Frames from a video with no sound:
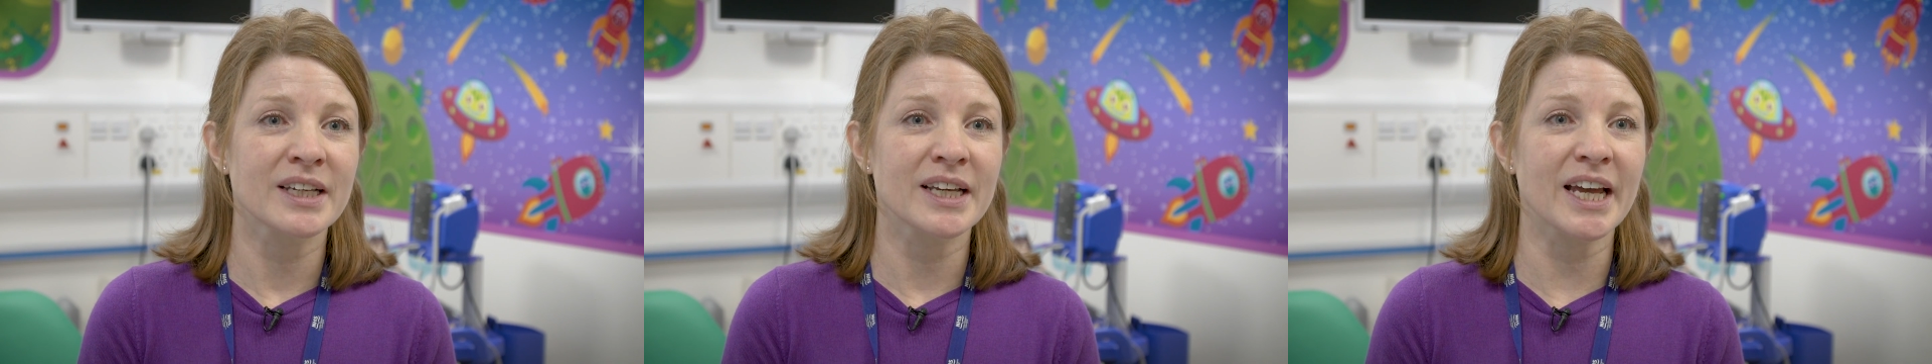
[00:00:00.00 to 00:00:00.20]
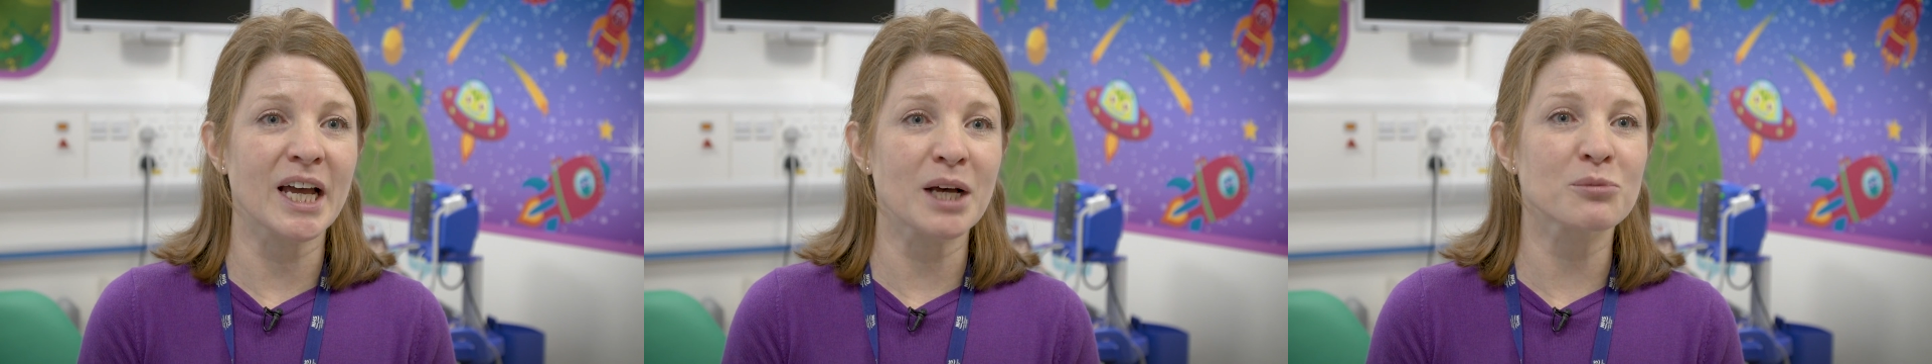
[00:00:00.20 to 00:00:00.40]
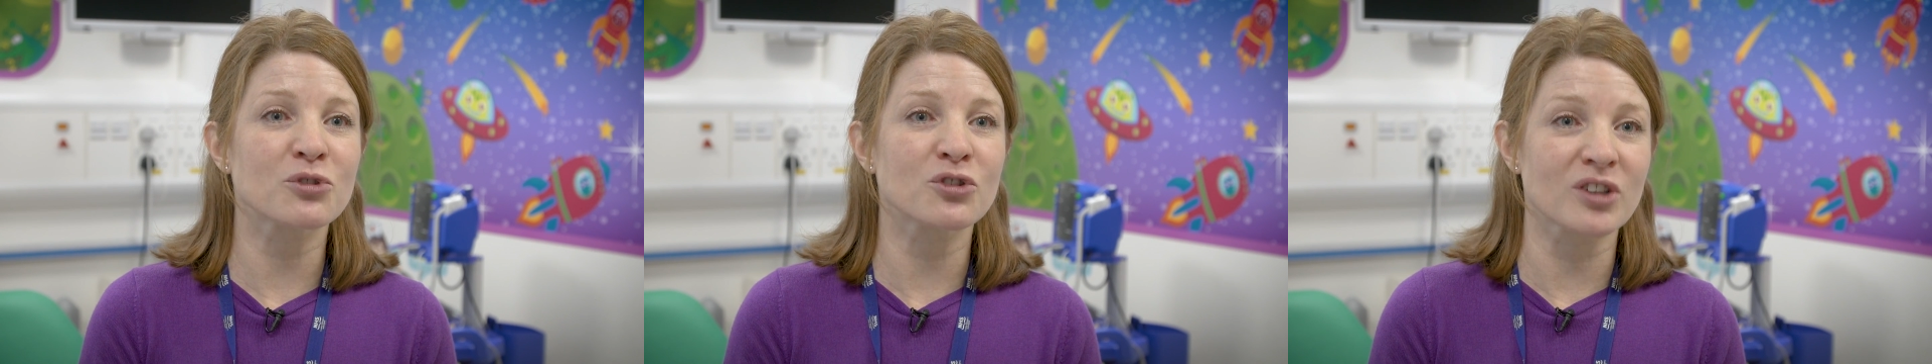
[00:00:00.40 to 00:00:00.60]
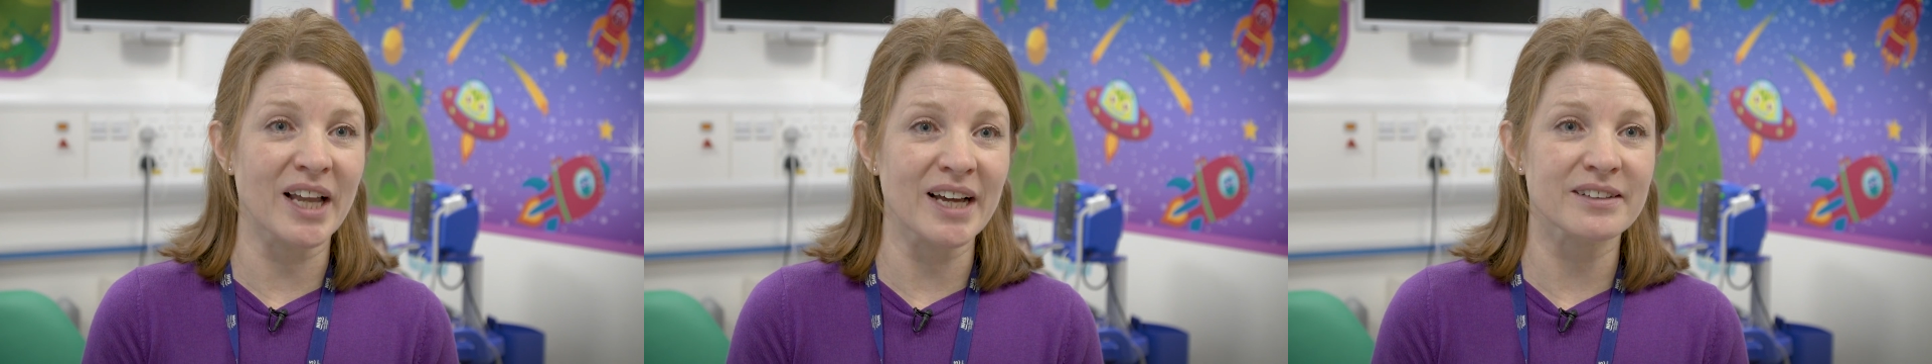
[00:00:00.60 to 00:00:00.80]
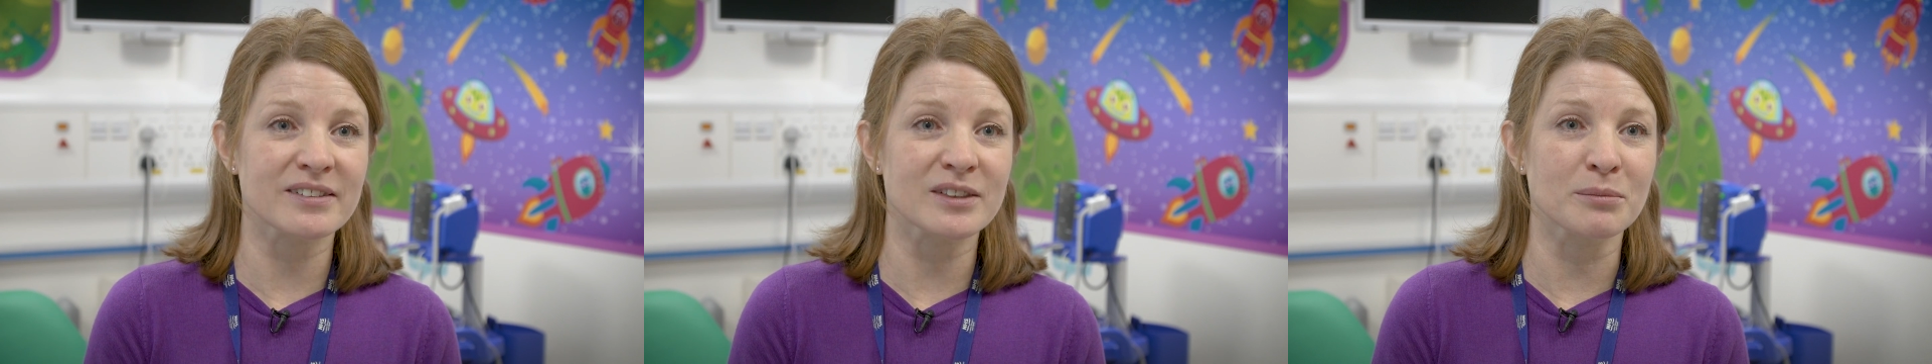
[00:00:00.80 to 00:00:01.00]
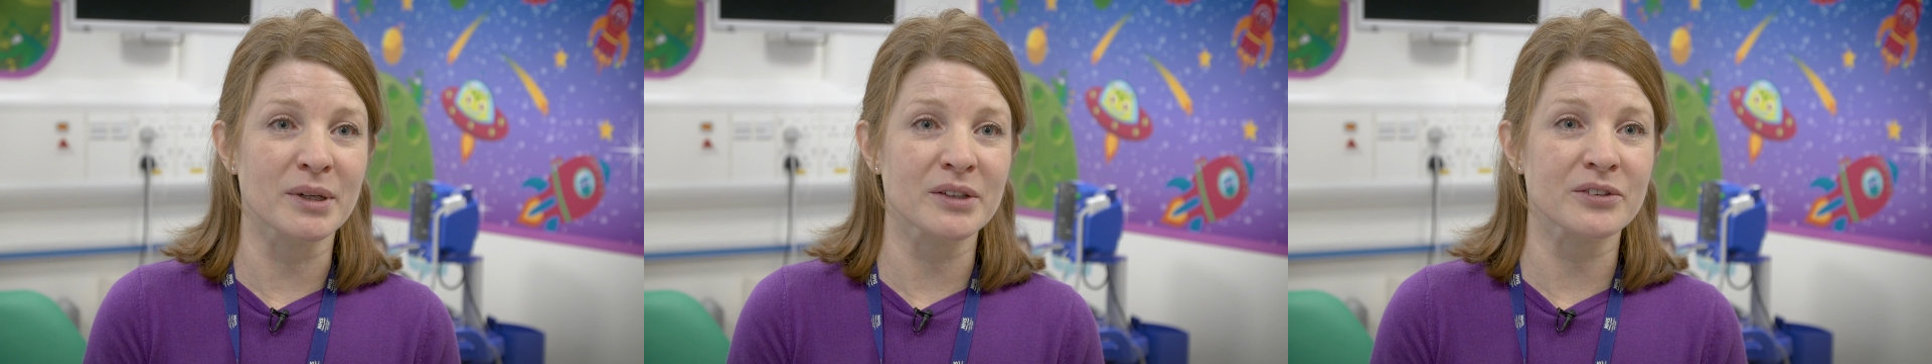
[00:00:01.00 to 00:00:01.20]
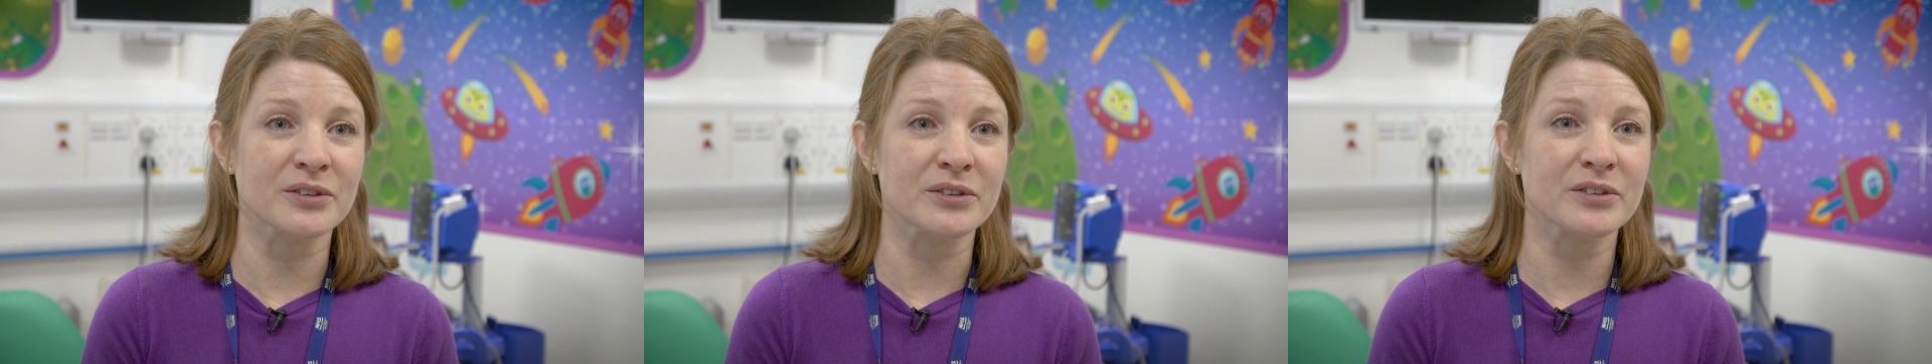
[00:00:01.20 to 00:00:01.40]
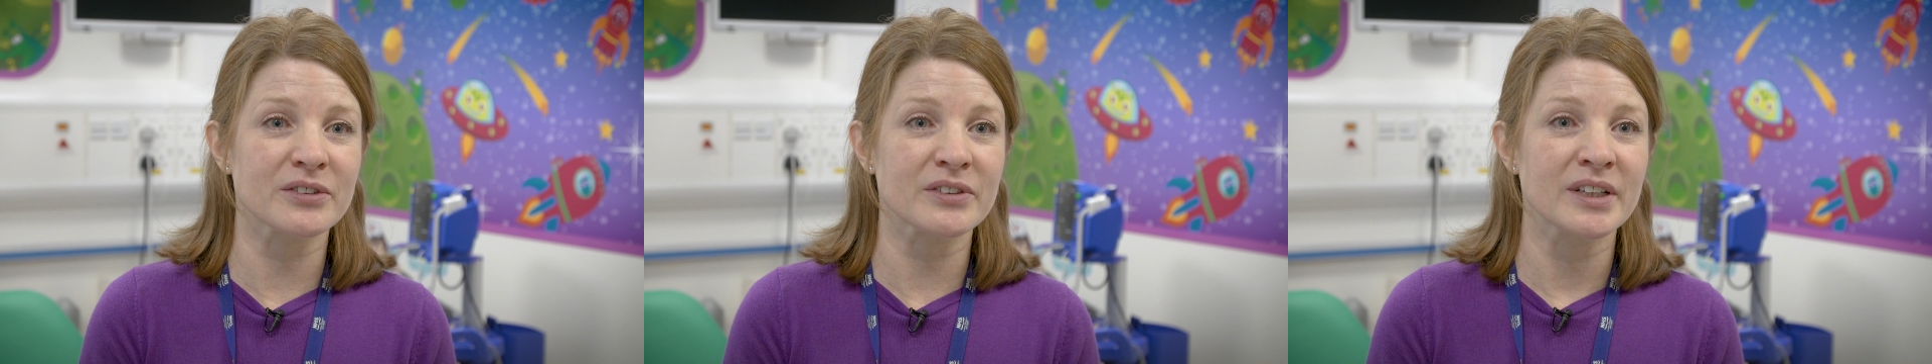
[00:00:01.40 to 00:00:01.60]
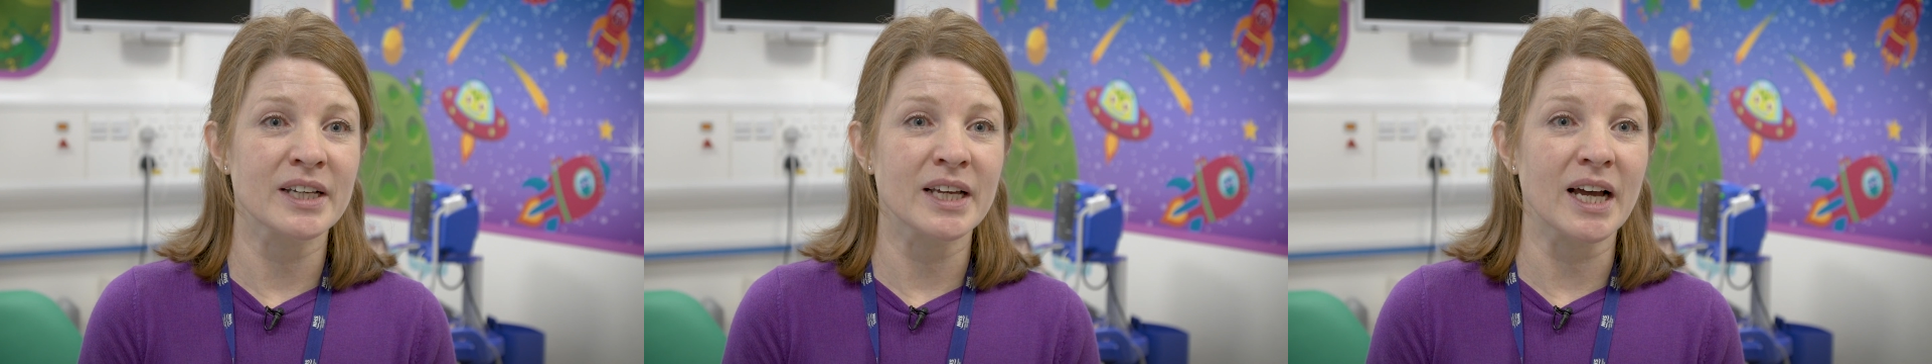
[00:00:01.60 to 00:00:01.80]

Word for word: It helps relax the muscles